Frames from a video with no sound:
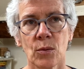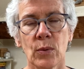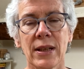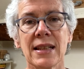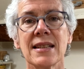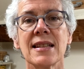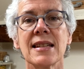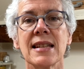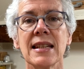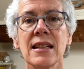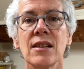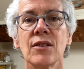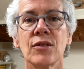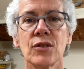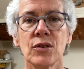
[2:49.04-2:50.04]
We can
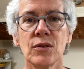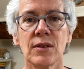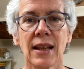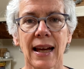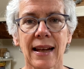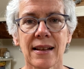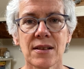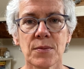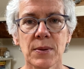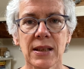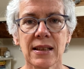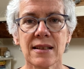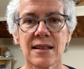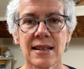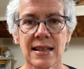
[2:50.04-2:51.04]
see through that. We
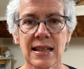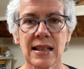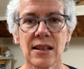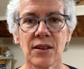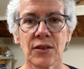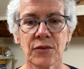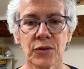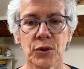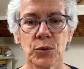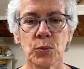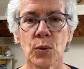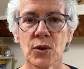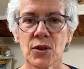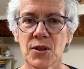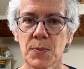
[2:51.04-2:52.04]
can see through
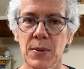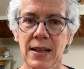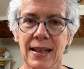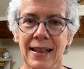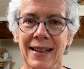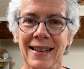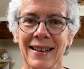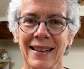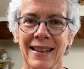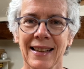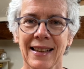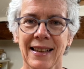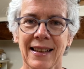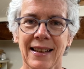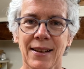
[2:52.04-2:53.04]
what
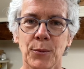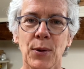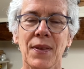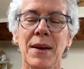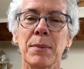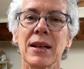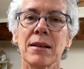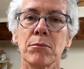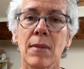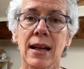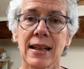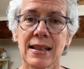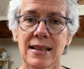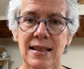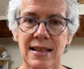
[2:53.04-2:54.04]
they're being
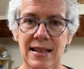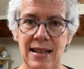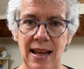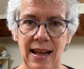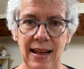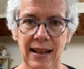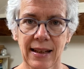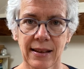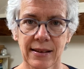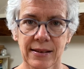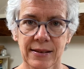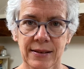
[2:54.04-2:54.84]
made to say.